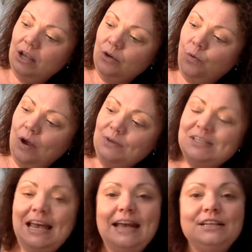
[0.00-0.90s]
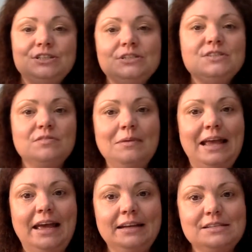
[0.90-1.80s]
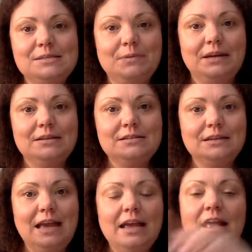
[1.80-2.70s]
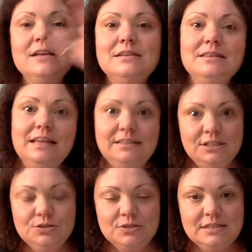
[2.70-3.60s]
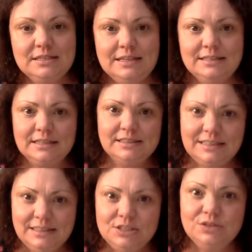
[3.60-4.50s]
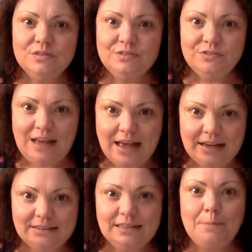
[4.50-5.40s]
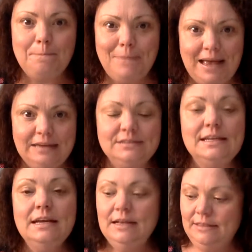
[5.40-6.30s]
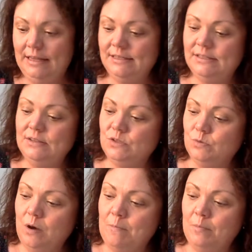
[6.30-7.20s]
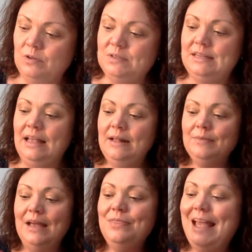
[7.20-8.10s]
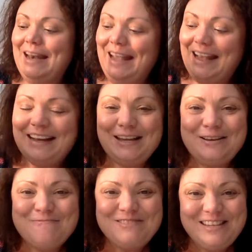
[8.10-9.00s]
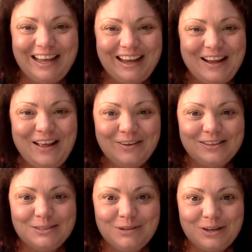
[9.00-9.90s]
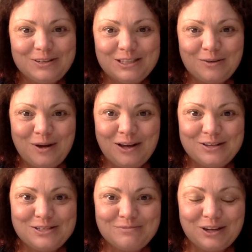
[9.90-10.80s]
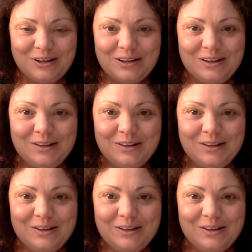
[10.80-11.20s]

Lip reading: Quotations from an expert, okay? So this is your statistics, this is your facts about this swamp monster. And then here, can you see, question mark, question mark, question mark.